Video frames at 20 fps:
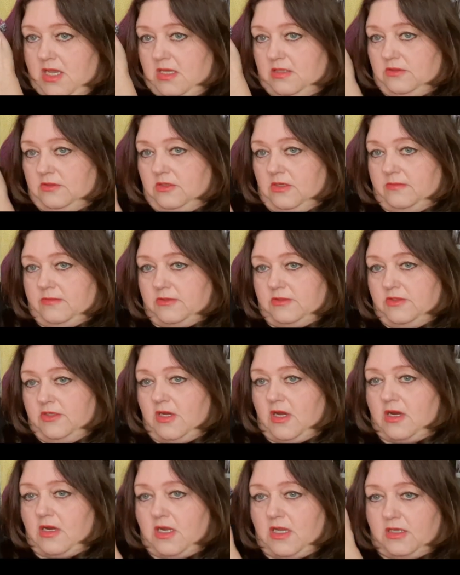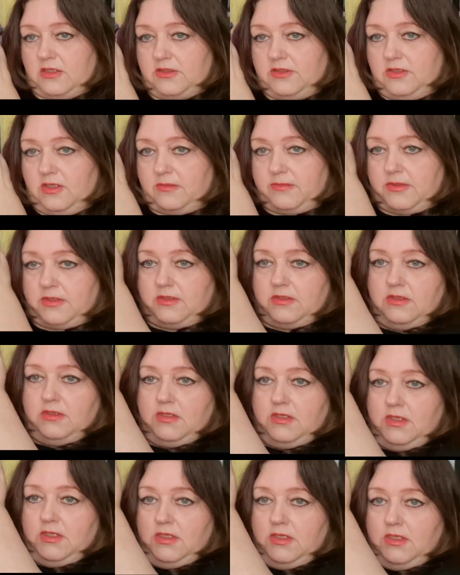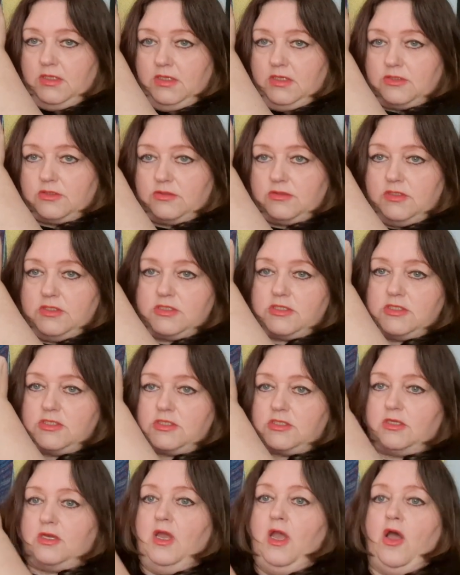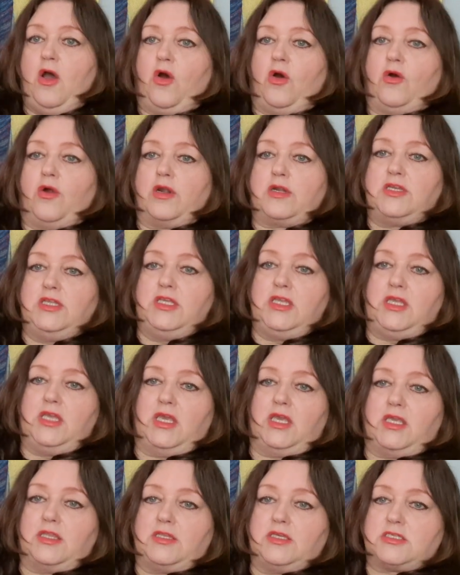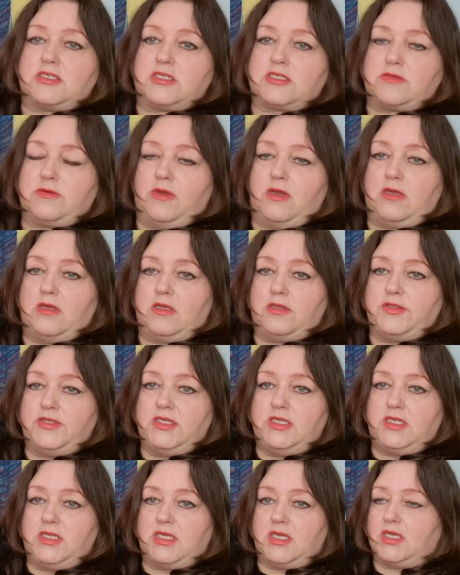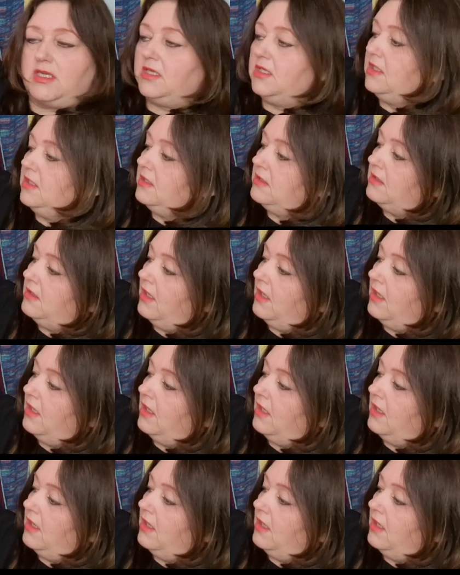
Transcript: held double, the yarn held double. So this is or DK. This is a DK.